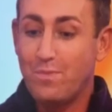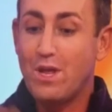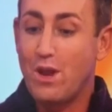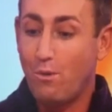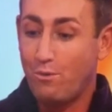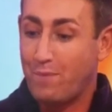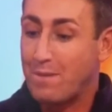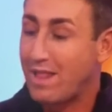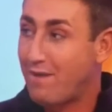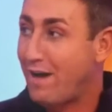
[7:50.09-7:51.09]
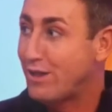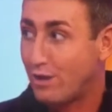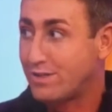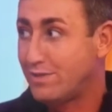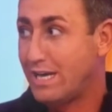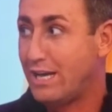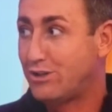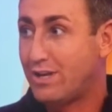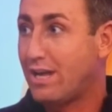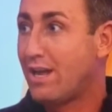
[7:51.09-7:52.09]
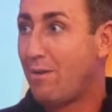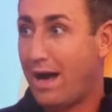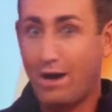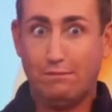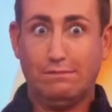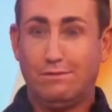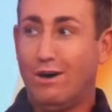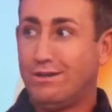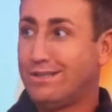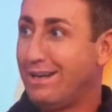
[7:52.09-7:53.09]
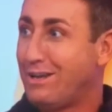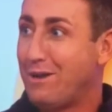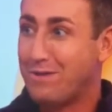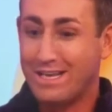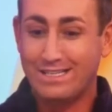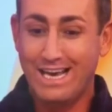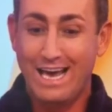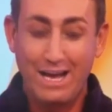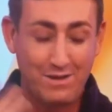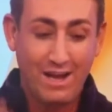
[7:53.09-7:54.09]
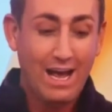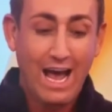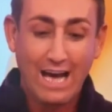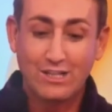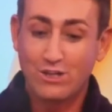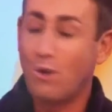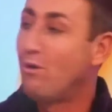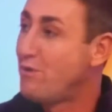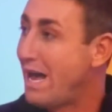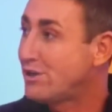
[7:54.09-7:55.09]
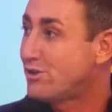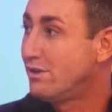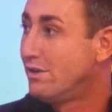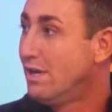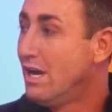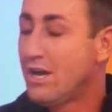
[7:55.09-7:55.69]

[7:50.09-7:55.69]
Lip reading: you know, people that have had lots of surgery, you know, I go, oh God, you know, you see it, and it's so unnatural.